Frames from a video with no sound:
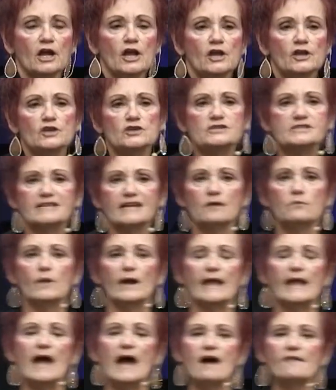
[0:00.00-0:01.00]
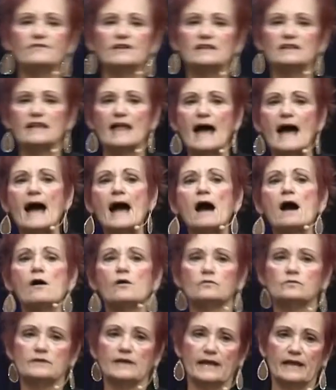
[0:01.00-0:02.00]
You see, we have
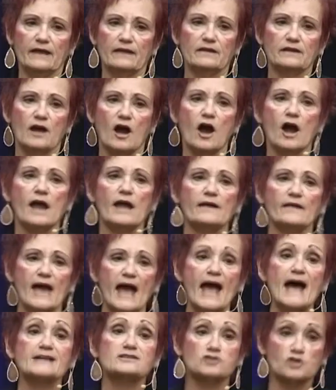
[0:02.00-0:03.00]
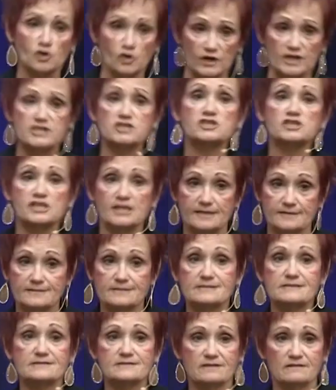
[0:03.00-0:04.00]
allowed as
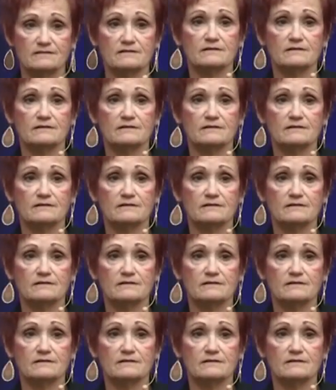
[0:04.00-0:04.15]
Christians,